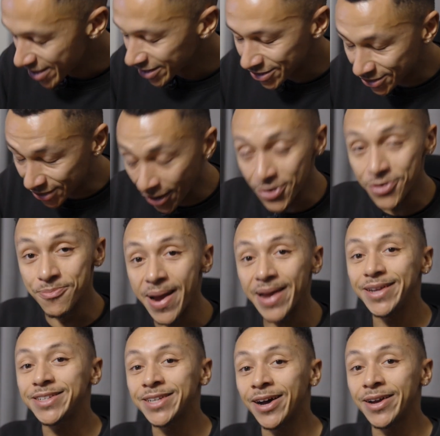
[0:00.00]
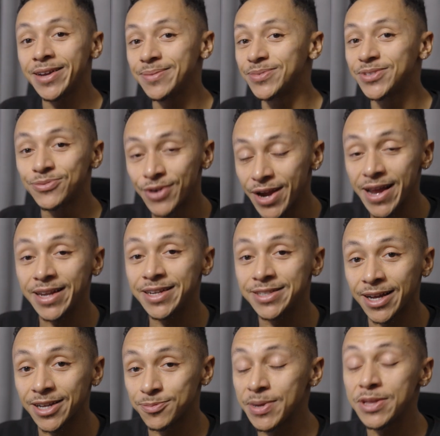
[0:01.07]
so many times really
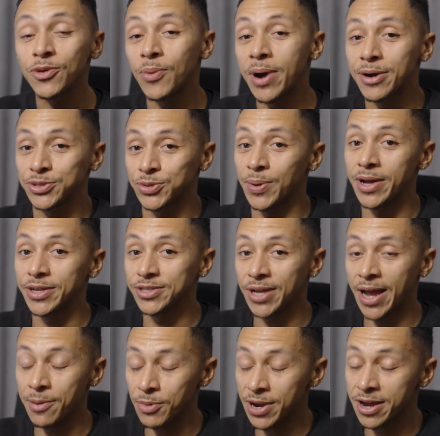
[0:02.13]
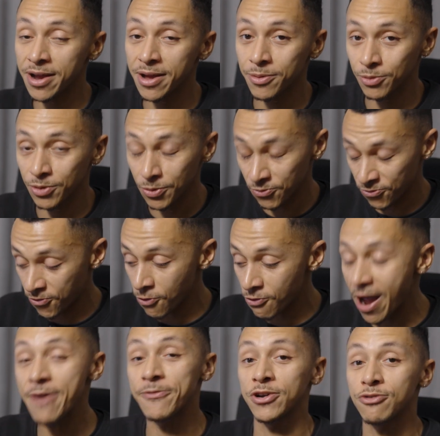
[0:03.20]
does mean the world to us, and we are
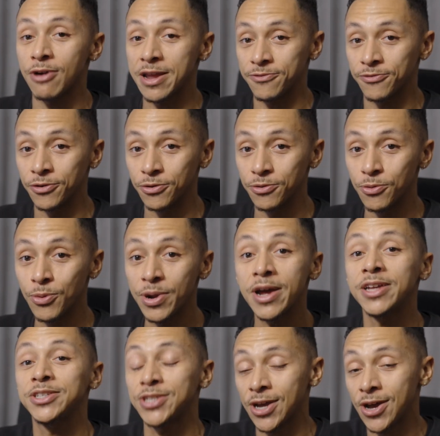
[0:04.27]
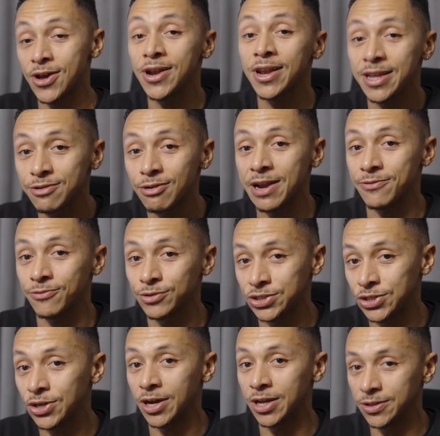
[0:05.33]
forever grateful. We are eternally grateful
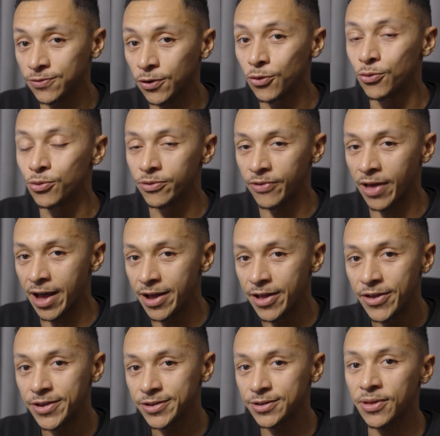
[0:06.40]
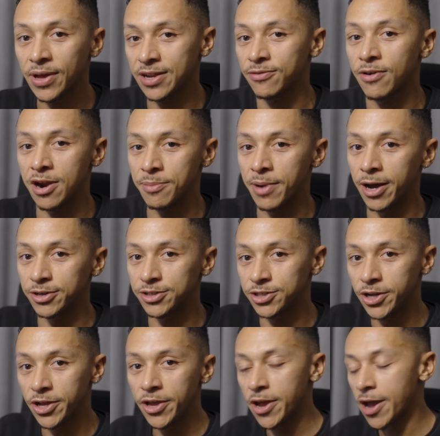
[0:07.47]
to you guys for all of that, so thank you very much.
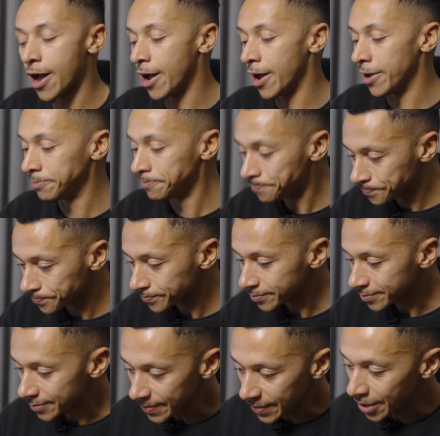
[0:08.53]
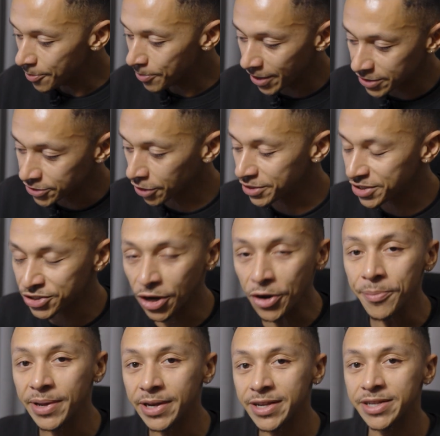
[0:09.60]
Um, but there's only so
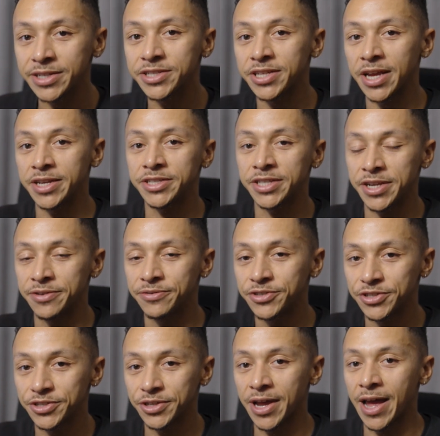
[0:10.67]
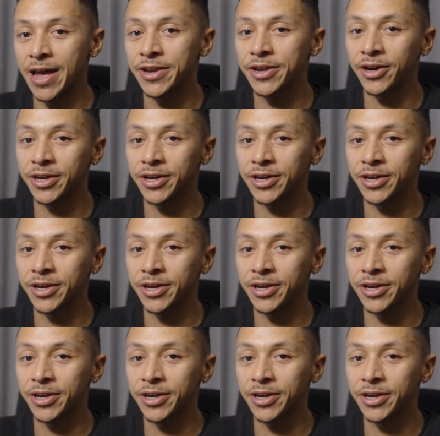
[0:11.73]
many incentives and